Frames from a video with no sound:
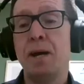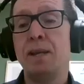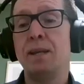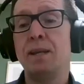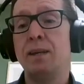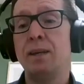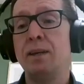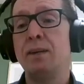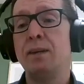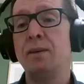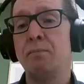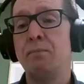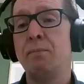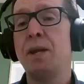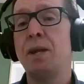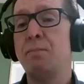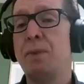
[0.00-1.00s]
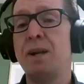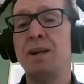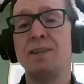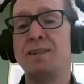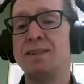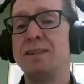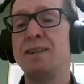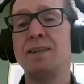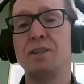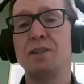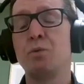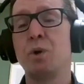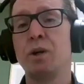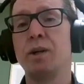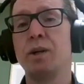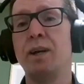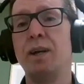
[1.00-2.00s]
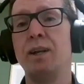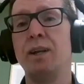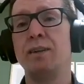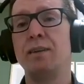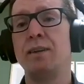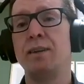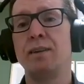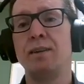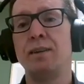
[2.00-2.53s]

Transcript: many Palestinians were killed.